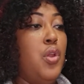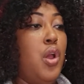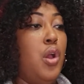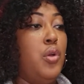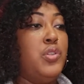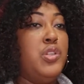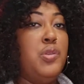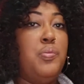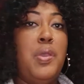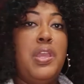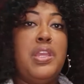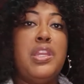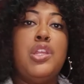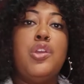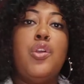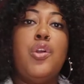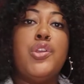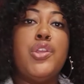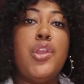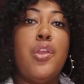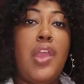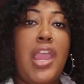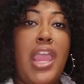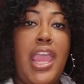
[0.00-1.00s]
depending
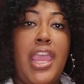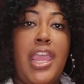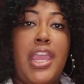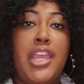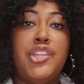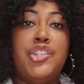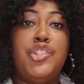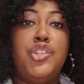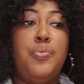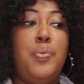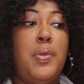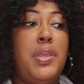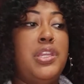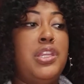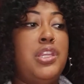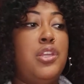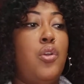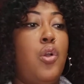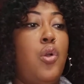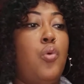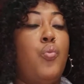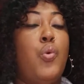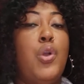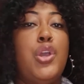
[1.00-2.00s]
on your age, depending
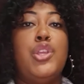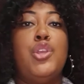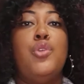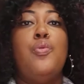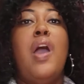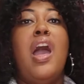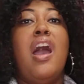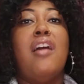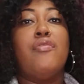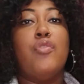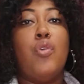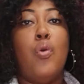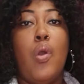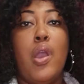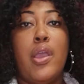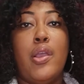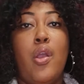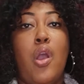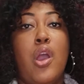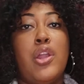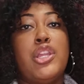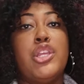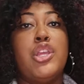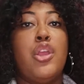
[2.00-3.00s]
on what you have going
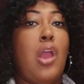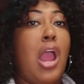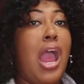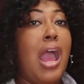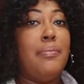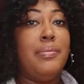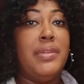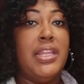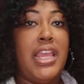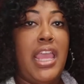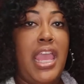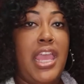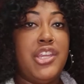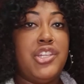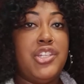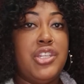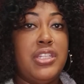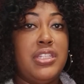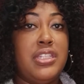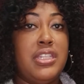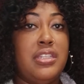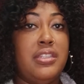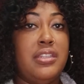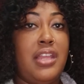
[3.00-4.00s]
on in your
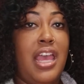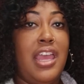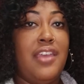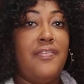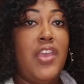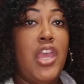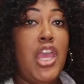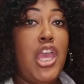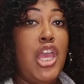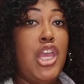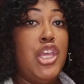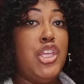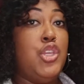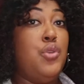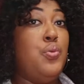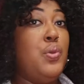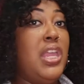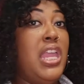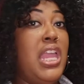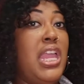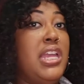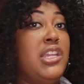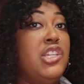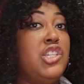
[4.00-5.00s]
obligations in life, you
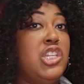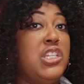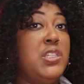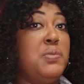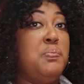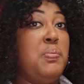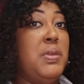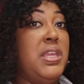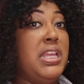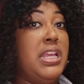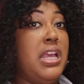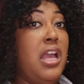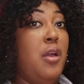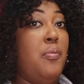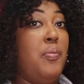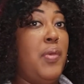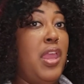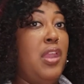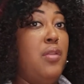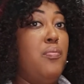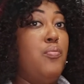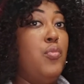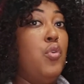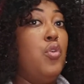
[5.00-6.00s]
can't just pick up
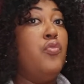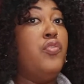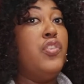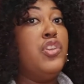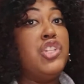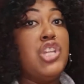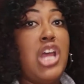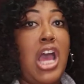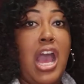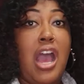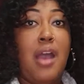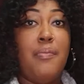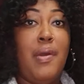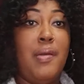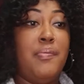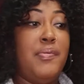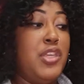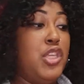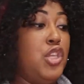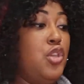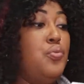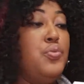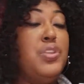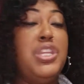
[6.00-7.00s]
and move a job. I
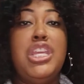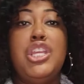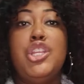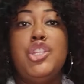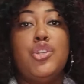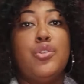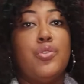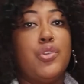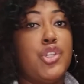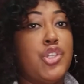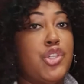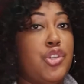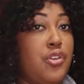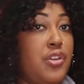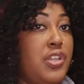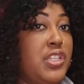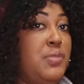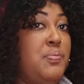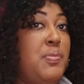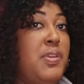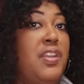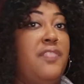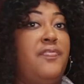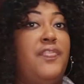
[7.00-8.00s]
mean, you need your insurance
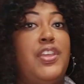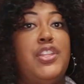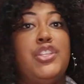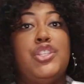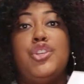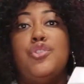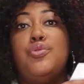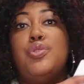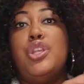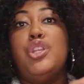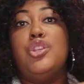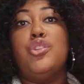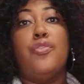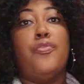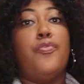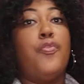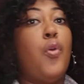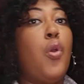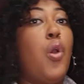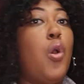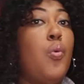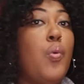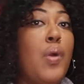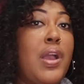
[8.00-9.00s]
benefits, you need your
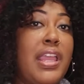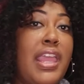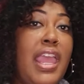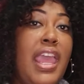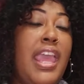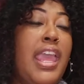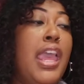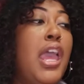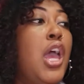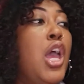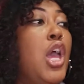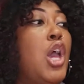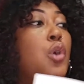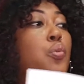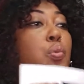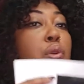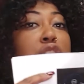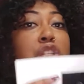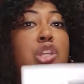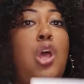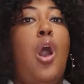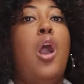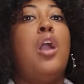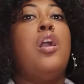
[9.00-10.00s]
401k. We
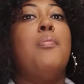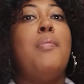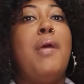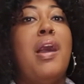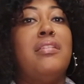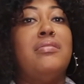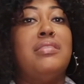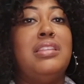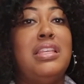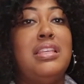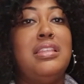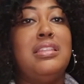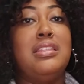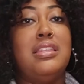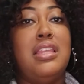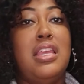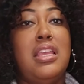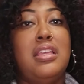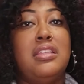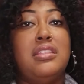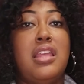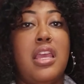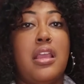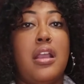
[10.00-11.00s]
talk about these
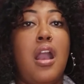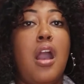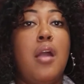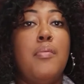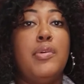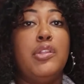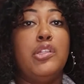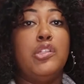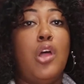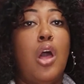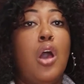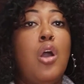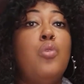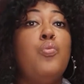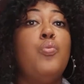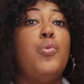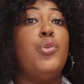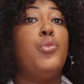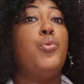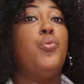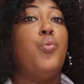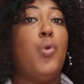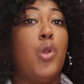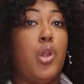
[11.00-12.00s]
things that come along
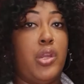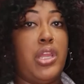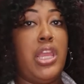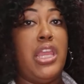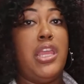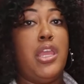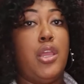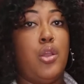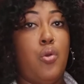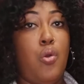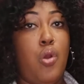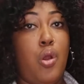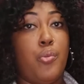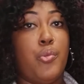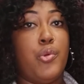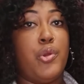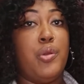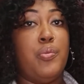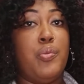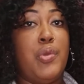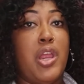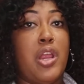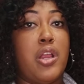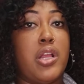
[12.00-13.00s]
with working in
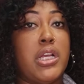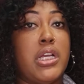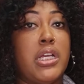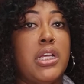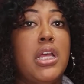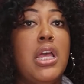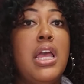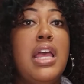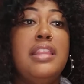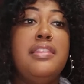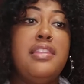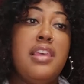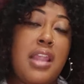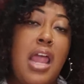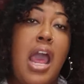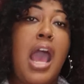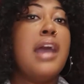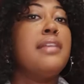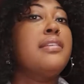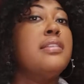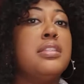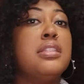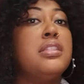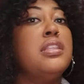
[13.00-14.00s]
corporate America that
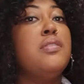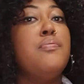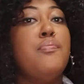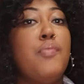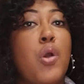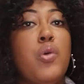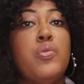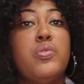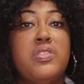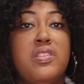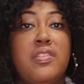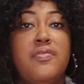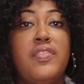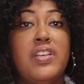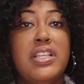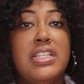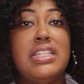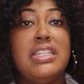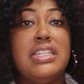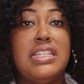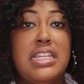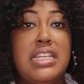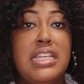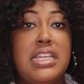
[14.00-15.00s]
honestly most of us
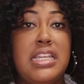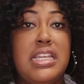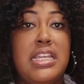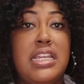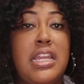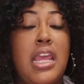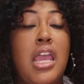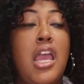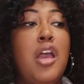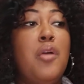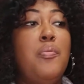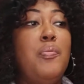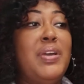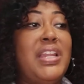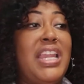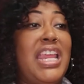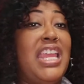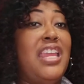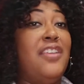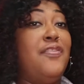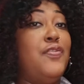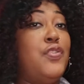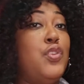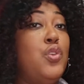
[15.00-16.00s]
need. But
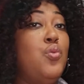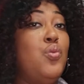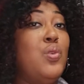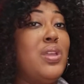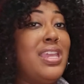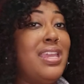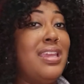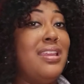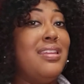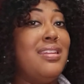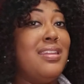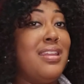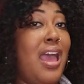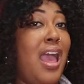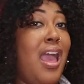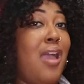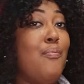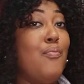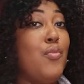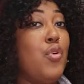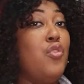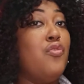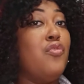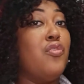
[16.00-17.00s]
if you cannot
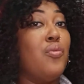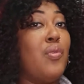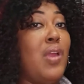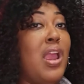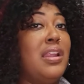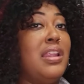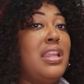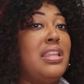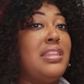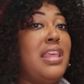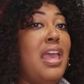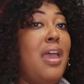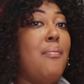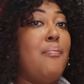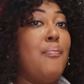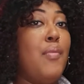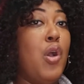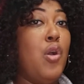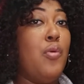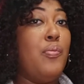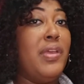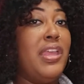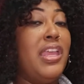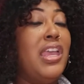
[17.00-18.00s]
move around at that
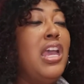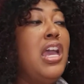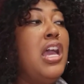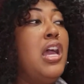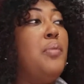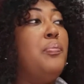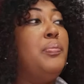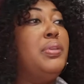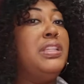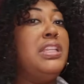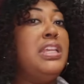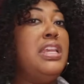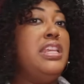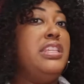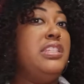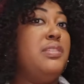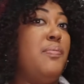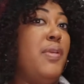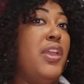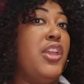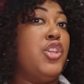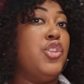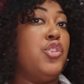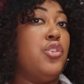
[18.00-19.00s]
moment, please
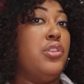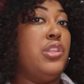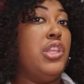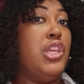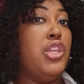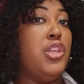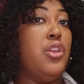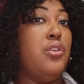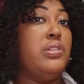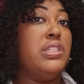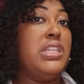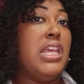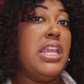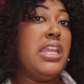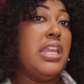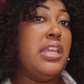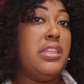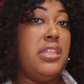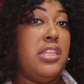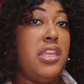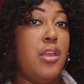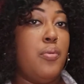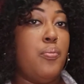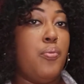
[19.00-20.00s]
make sure that you're taking
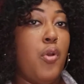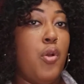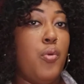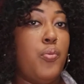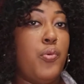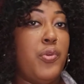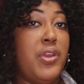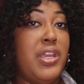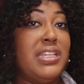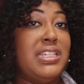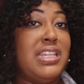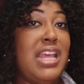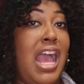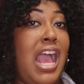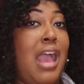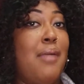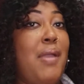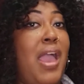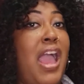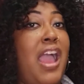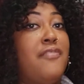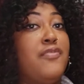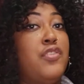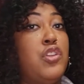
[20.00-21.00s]
the appropriate time
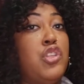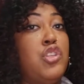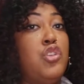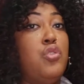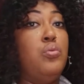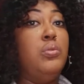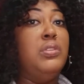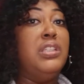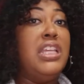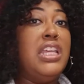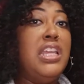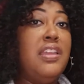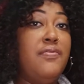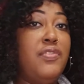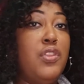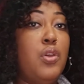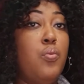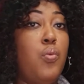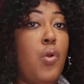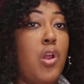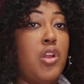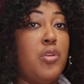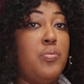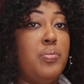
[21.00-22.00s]
after you leave the
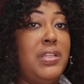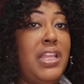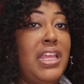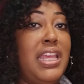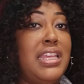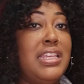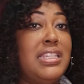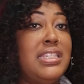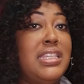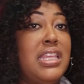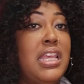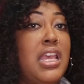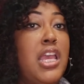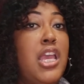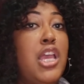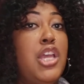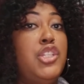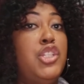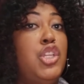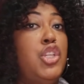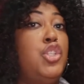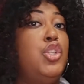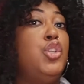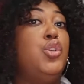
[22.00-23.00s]
workplace
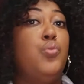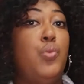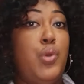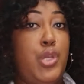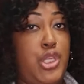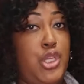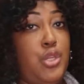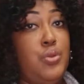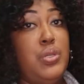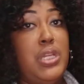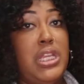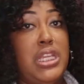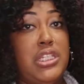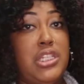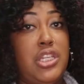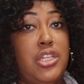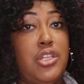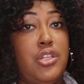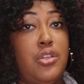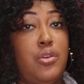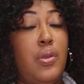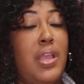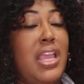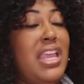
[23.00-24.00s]
to do what you need to
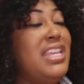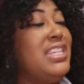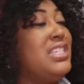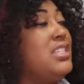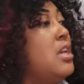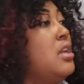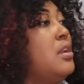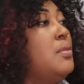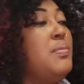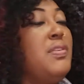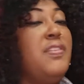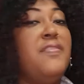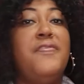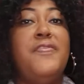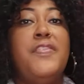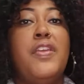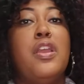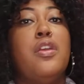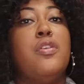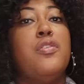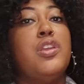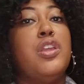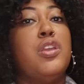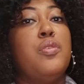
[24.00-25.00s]
do. It's going to be
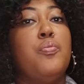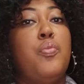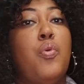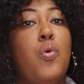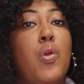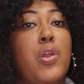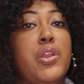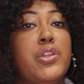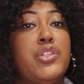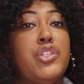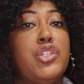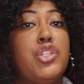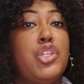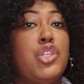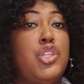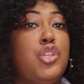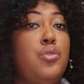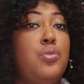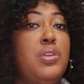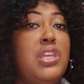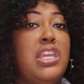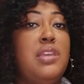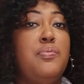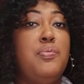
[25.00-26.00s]
very important to you
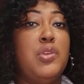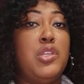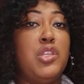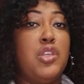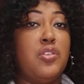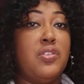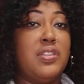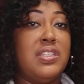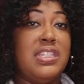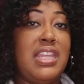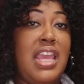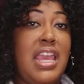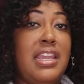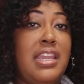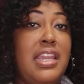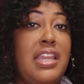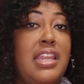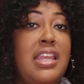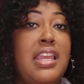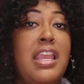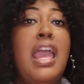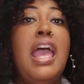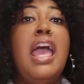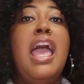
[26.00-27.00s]
keeping your
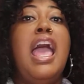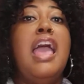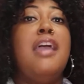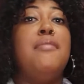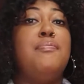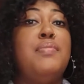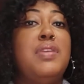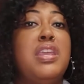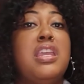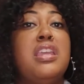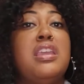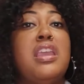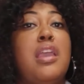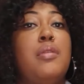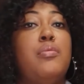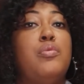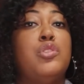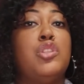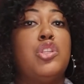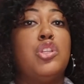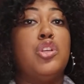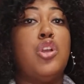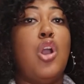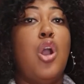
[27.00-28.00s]
sanity and being able
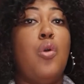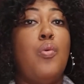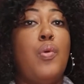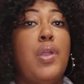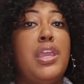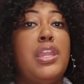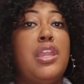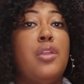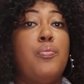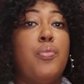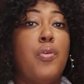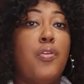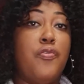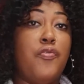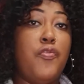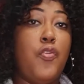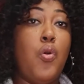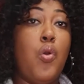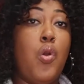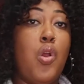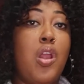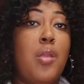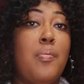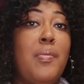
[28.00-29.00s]
to go in and
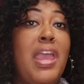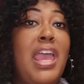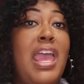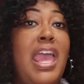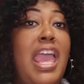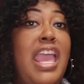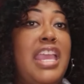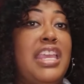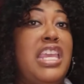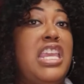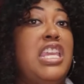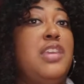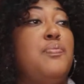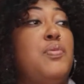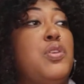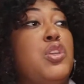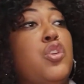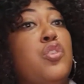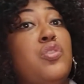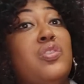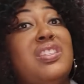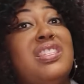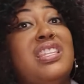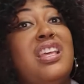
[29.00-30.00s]
perform and keeping
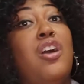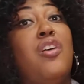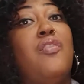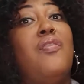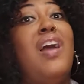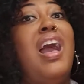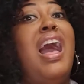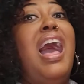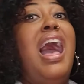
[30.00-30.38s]
yourself